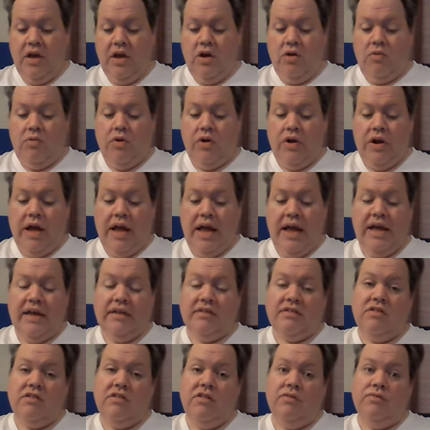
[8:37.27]
where it
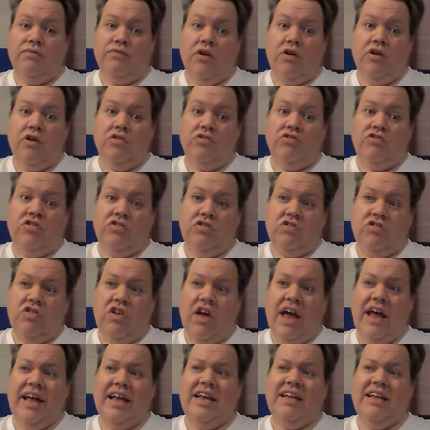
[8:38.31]
has two versions,
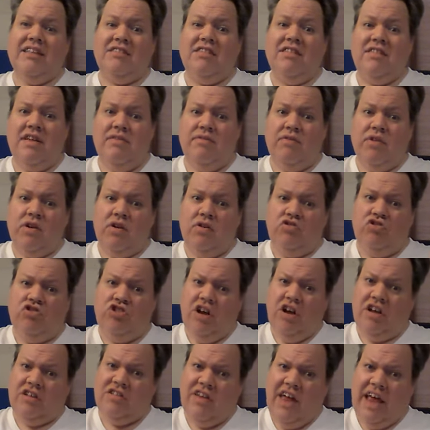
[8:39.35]
like it's a difficult,
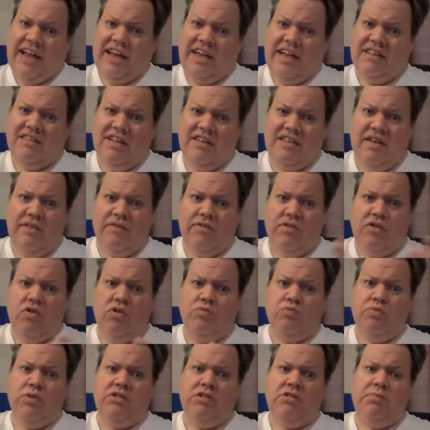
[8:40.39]
just like it's a
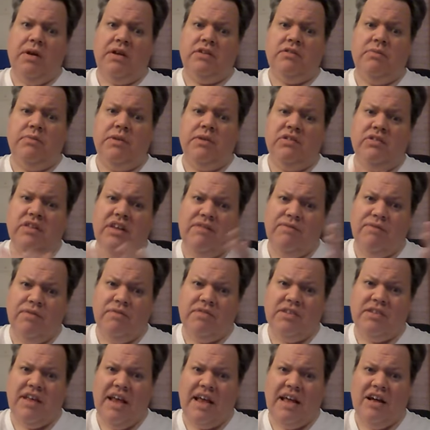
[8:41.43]
difficult responsibility from
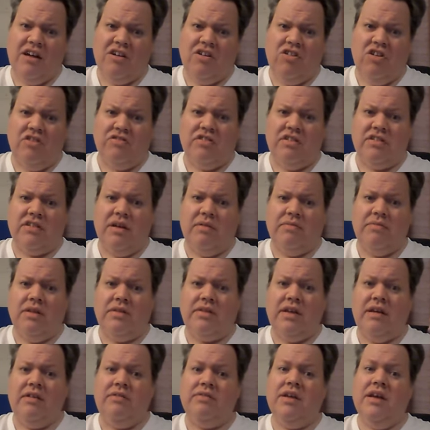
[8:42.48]
Santa Claus has come to
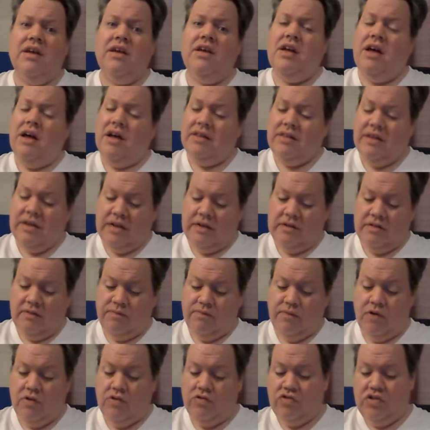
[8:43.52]
town, a nice
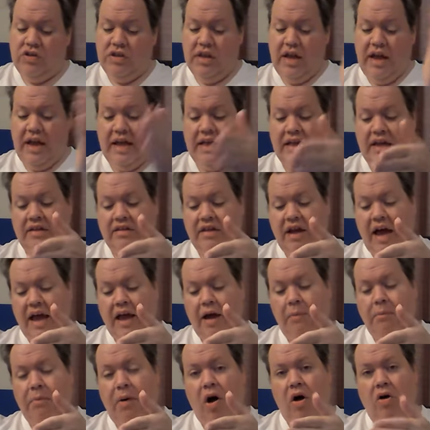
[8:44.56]
version and a
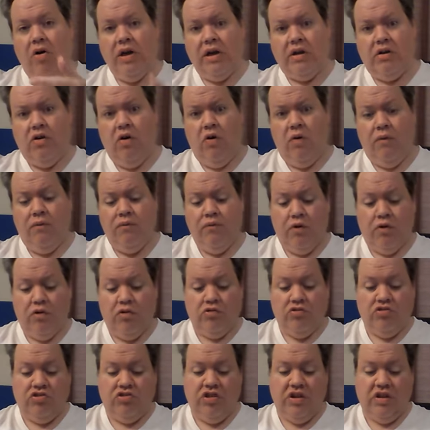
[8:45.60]
diabolical
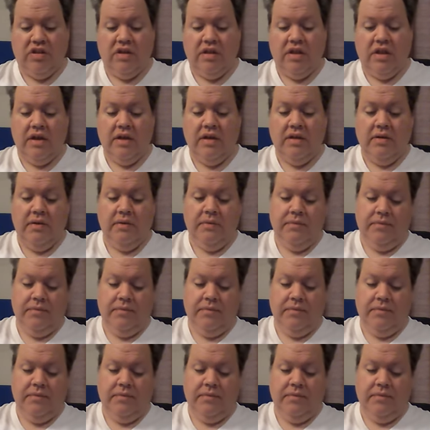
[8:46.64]
version.